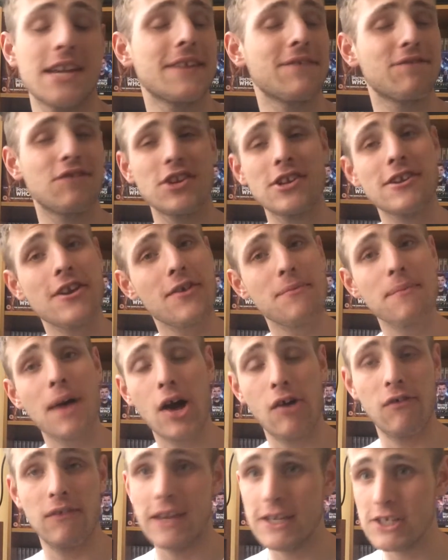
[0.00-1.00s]
And if you know
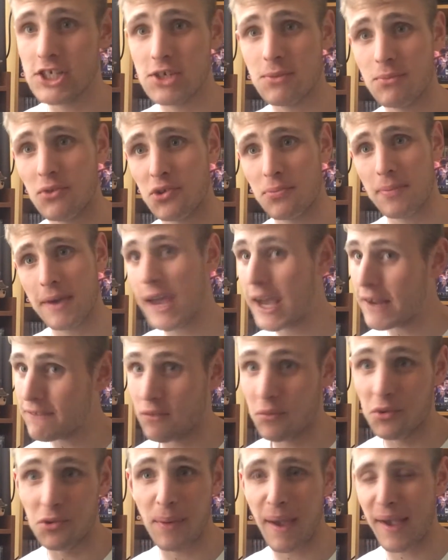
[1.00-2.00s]
my relationship with Spearhead
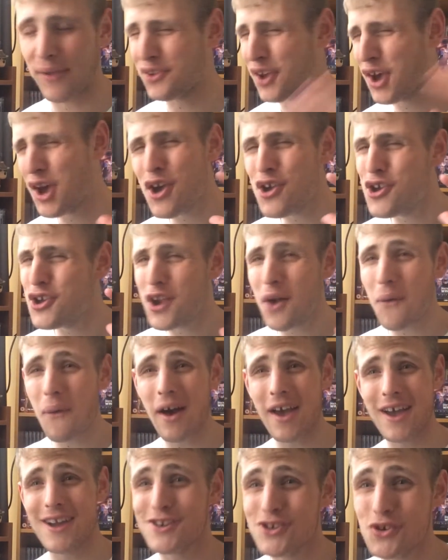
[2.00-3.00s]
from Space, you know
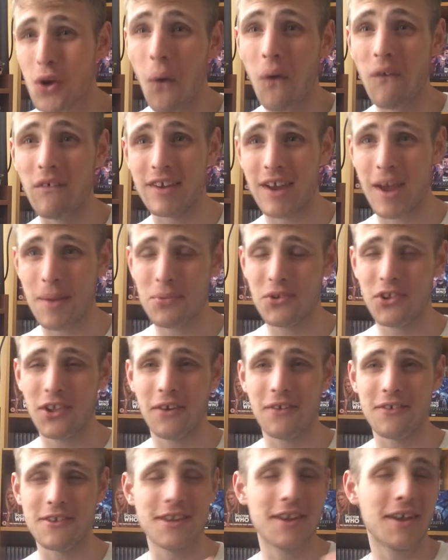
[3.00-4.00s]
I adore that
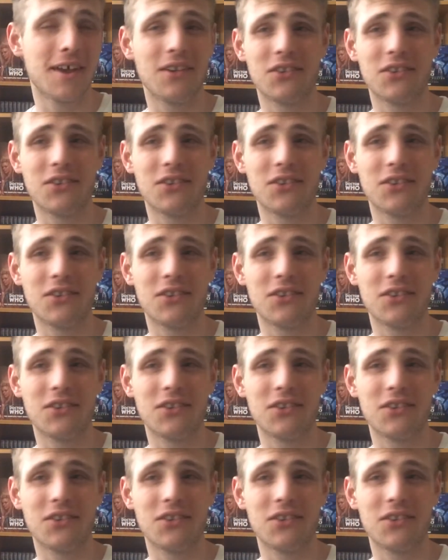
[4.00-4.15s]
episode.